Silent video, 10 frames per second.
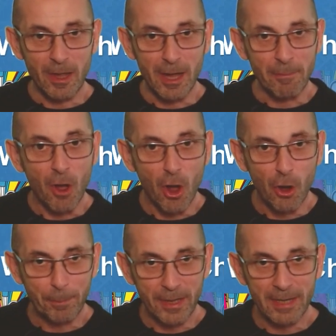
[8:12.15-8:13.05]
I'm
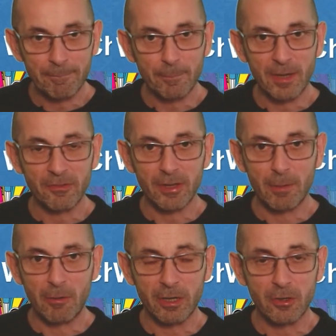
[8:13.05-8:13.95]
hoping by the time
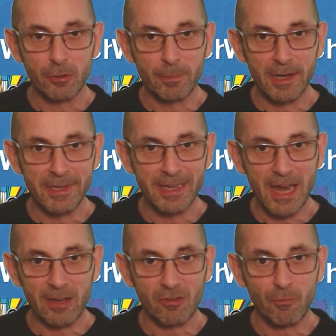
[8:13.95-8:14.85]
I record my
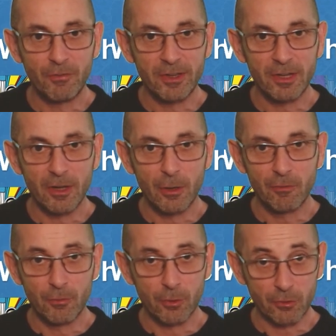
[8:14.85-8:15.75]
next video
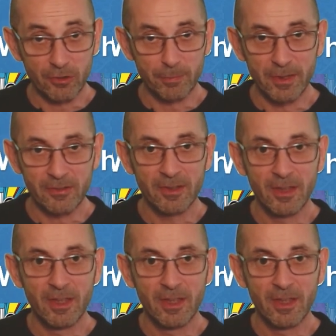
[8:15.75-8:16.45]
for Christmas,